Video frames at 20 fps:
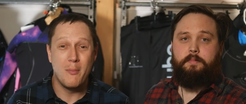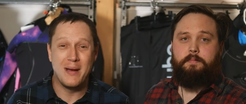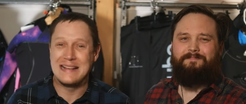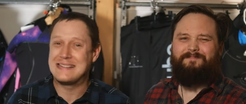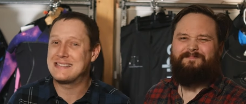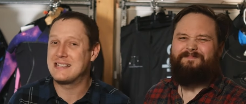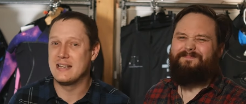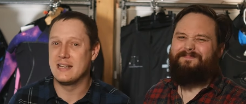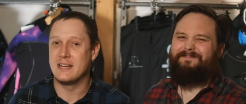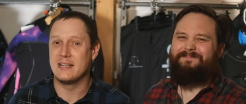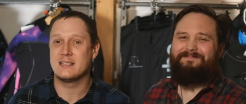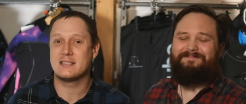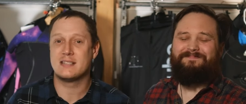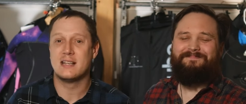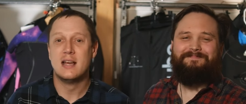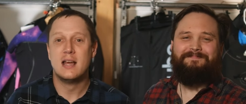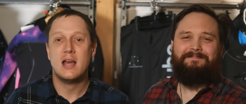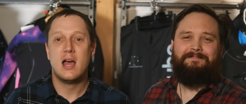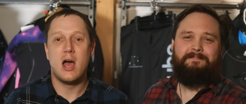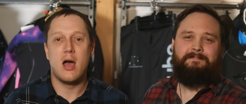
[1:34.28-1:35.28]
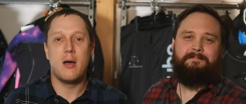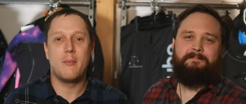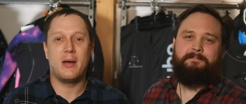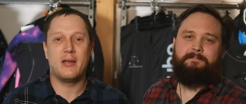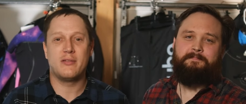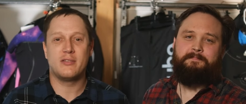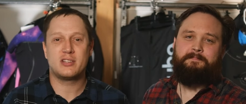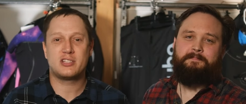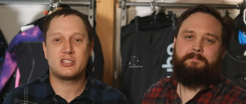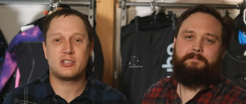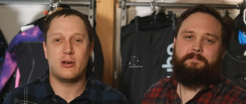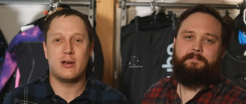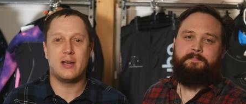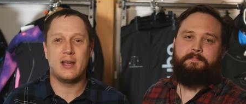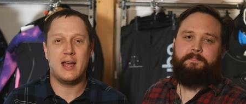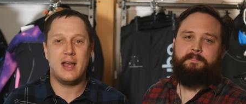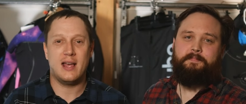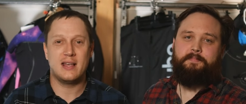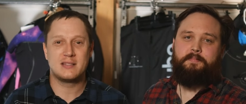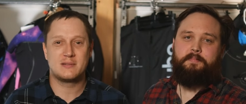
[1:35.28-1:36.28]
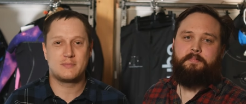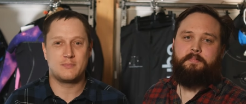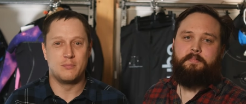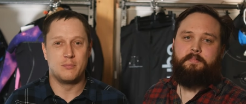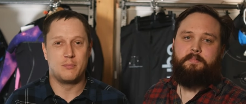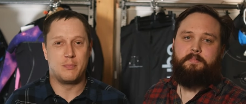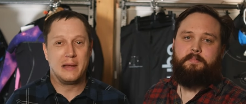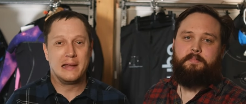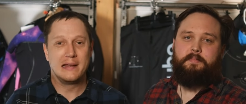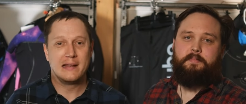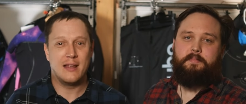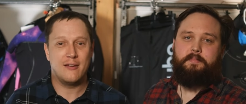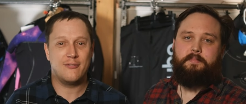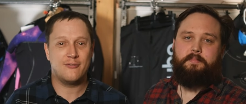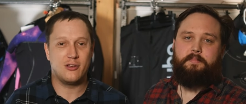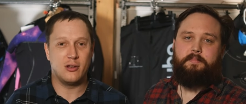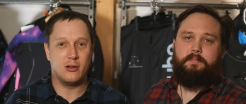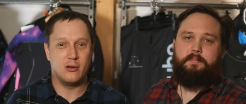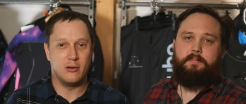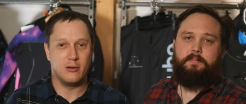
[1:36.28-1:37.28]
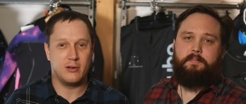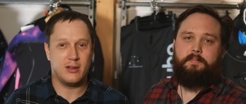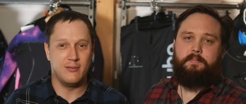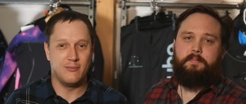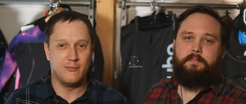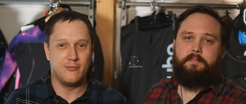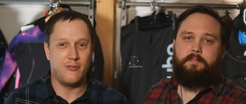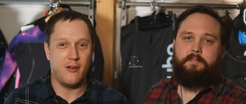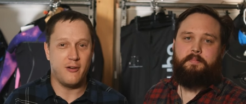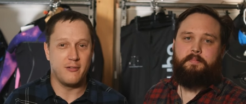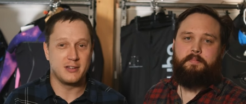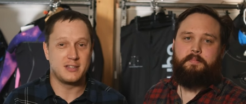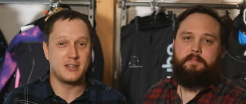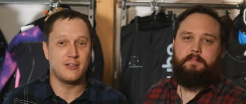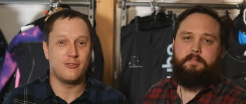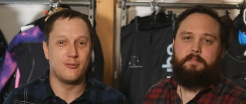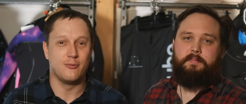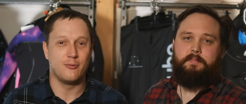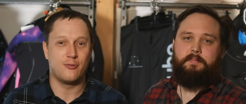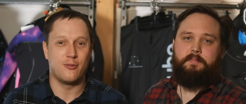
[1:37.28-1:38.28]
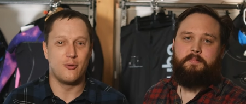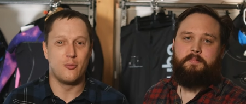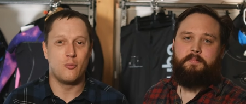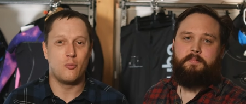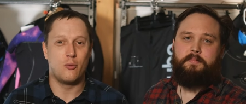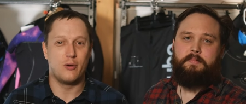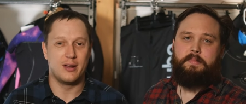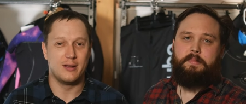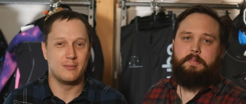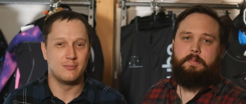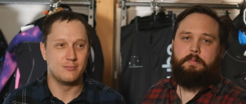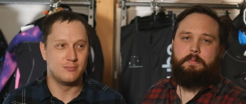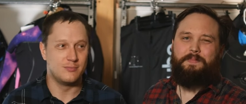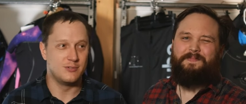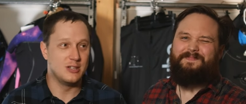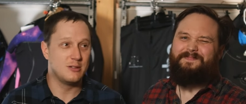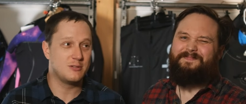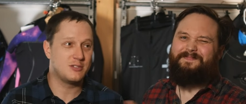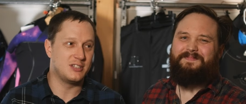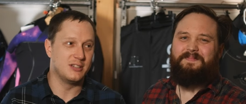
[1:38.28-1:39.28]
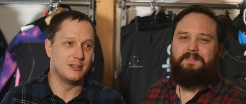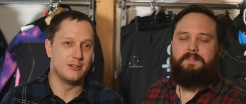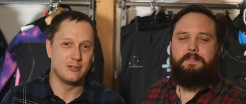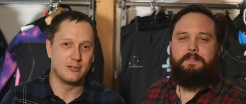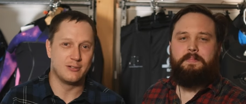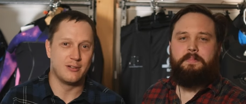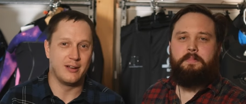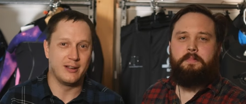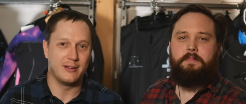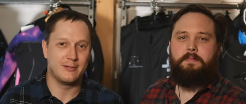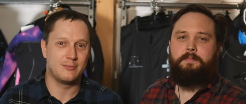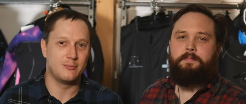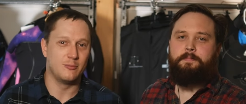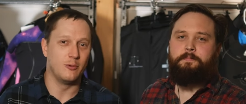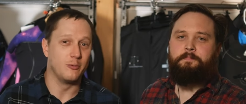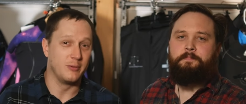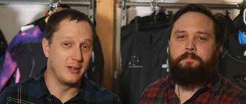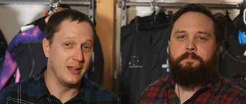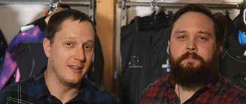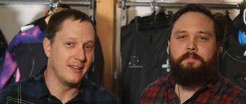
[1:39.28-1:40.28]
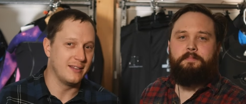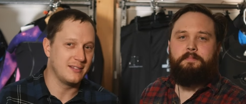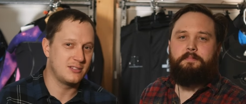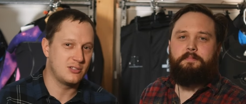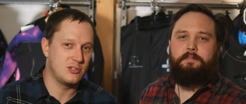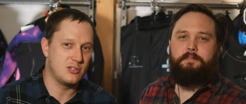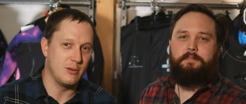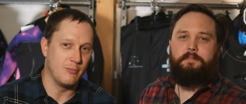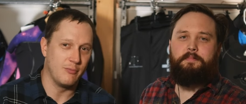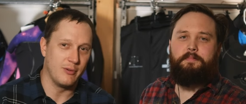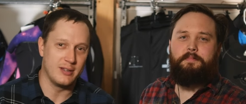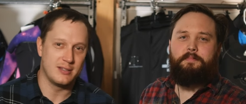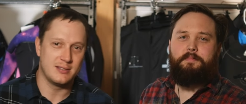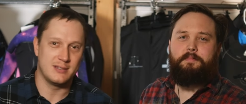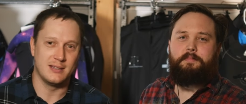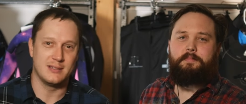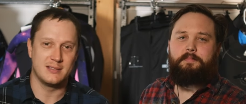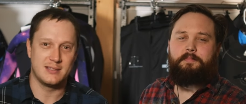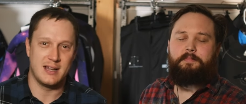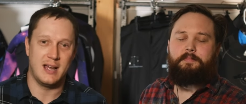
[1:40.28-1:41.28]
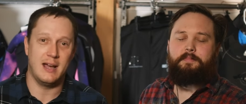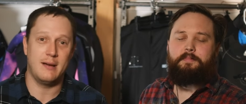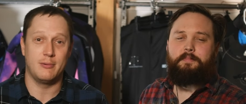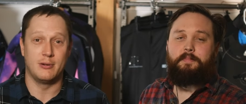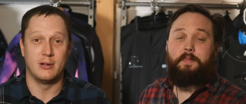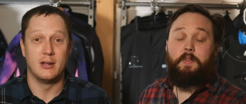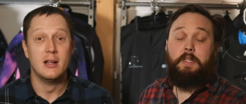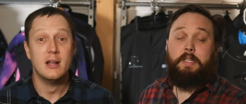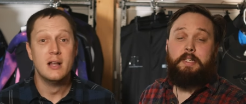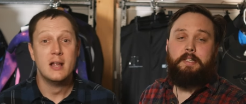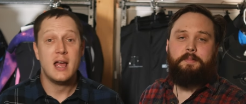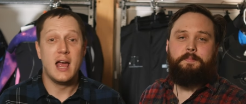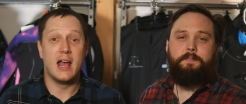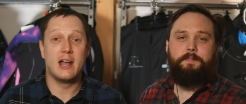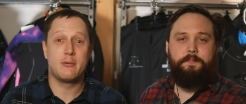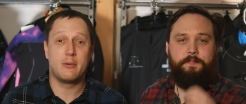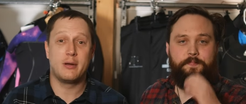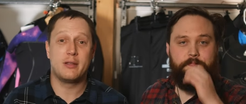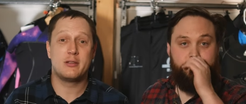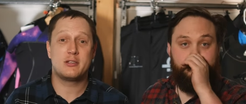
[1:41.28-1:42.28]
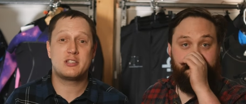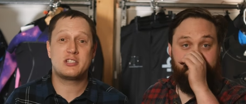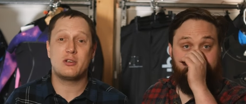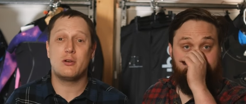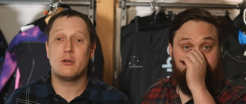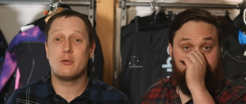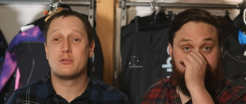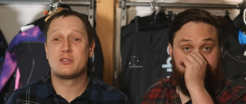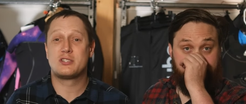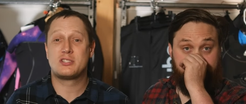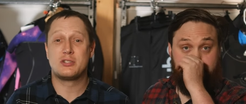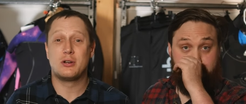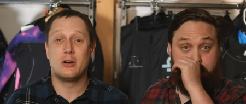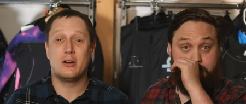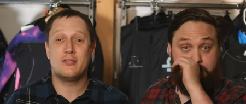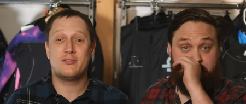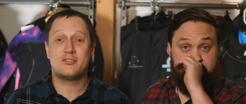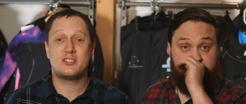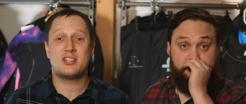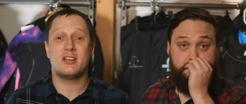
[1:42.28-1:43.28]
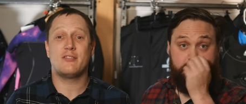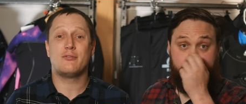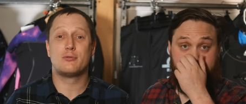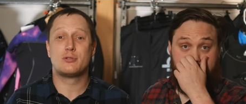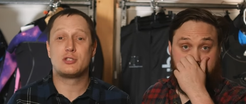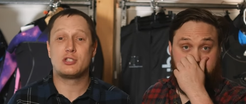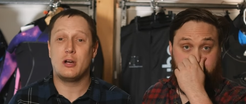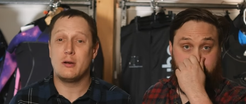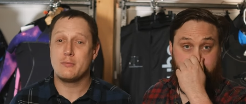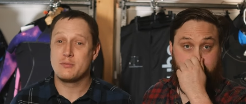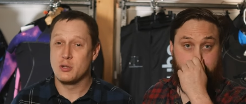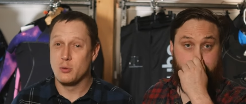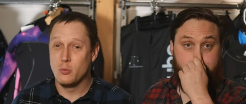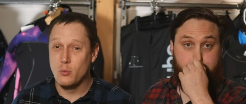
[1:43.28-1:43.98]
Speaker 1: has hit it, um, and the site has been left looking very different from what it used to look like. Well, yeah, that generally tends to happen. Yeah. Anyway, the site was dived several times a